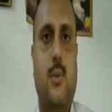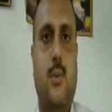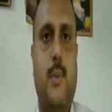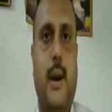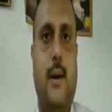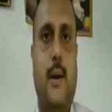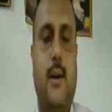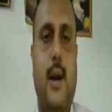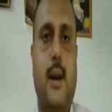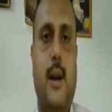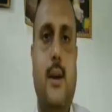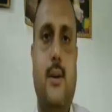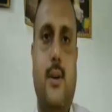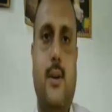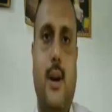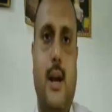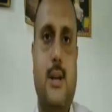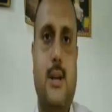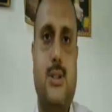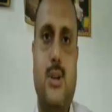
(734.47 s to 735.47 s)
to maintain
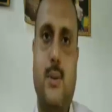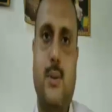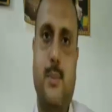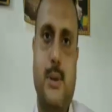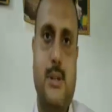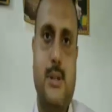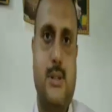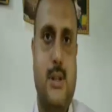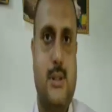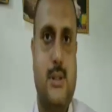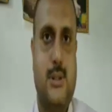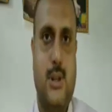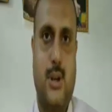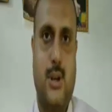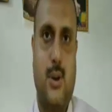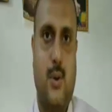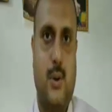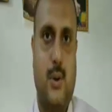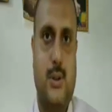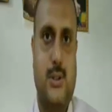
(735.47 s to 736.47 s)
international peace and
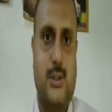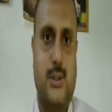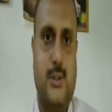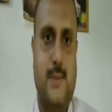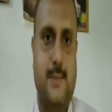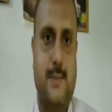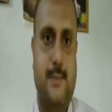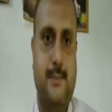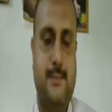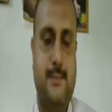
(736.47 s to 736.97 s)
security.